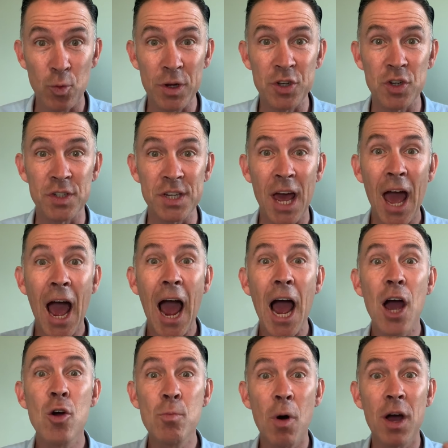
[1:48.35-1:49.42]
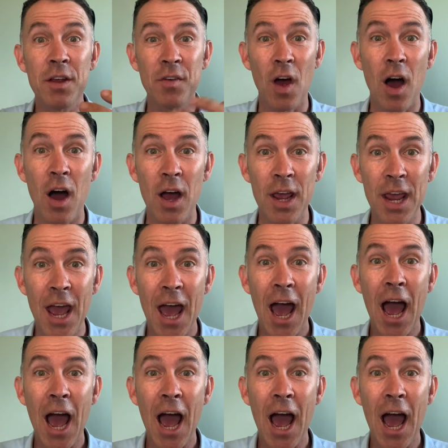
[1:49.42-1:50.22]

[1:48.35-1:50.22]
which is how might I,